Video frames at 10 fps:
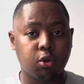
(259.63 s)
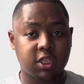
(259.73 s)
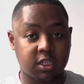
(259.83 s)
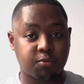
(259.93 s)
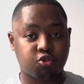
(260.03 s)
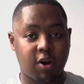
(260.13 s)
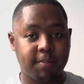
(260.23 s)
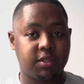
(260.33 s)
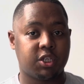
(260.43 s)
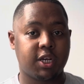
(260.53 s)
to subscribe
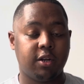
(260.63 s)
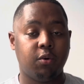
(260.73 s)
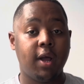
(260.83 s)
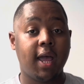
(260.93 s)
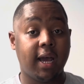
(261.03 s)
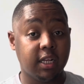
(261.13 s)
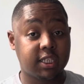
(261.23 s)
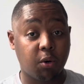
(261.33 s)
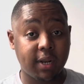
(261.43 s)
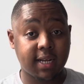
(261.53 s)
to the channel. And
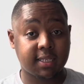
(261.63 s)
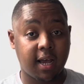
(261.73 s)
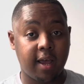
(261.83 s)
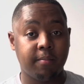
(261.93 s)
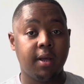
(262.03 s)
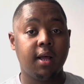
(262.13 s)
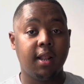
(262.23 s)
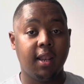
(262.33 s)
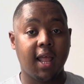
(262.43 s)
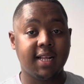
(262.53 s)
until next time,
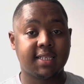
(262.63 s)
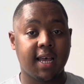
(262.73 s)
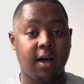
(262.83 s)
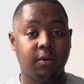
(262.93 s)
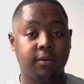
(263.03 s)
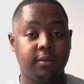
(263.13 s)
lights out.